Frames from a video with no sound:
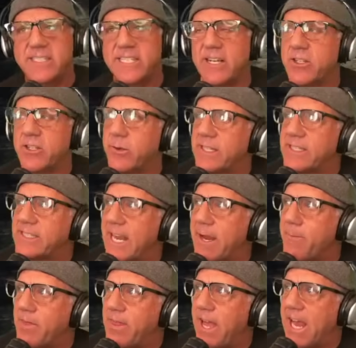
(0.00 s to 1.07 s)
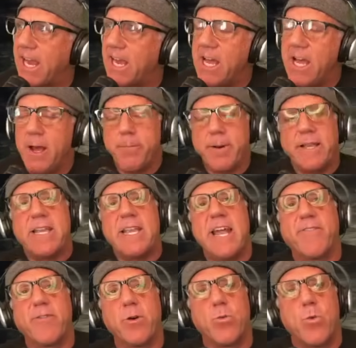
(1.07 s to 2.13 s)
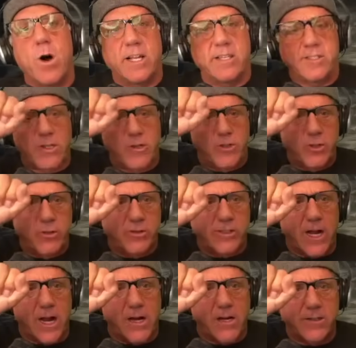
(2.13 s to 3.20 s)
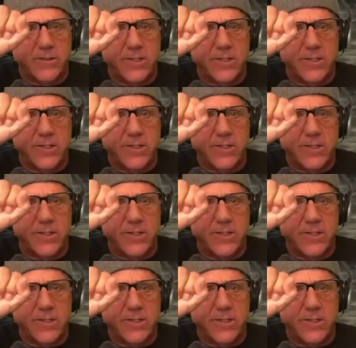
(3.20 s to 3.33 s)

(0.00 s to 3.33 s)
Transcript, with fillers: are doing the same thing, but never once do two stars